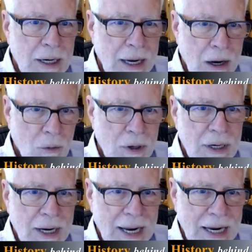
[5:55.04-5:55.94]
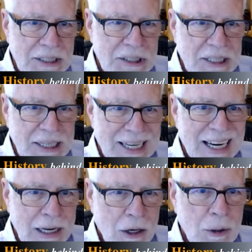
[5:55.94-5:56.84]
counted as
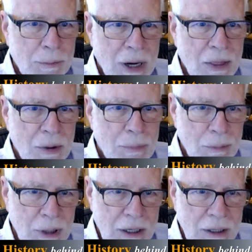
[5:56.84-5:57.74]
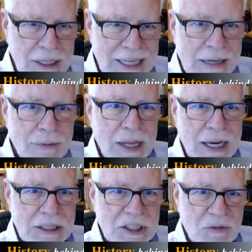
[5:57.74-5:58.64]
debt held by the public, debt in the
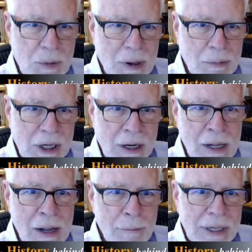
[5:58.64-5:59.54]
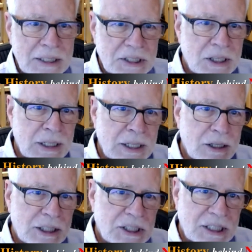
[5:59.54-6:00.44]
hands of the public, because it's
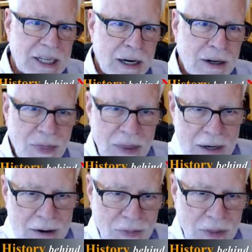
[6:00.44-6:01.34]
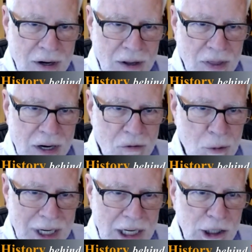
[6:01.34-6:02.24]
just debt that the, the
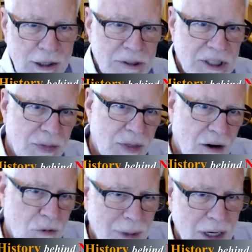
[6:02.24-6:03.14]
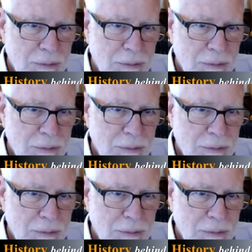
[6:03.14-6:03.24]
government issues and the government